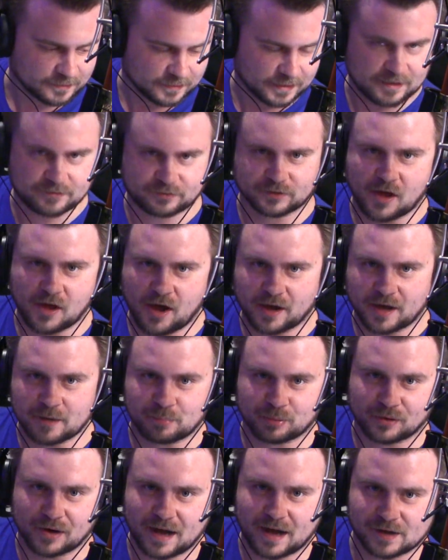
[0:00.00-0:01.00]
live long and
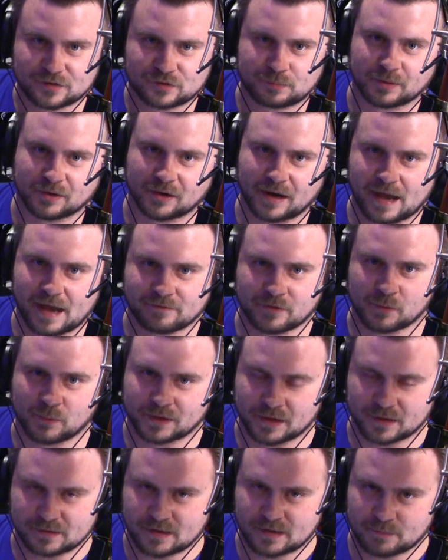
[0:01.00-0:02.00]
prosper,
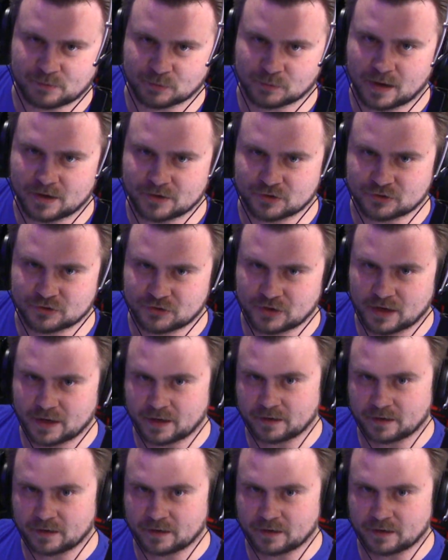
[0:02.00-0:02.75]
everyone except Roger Chang.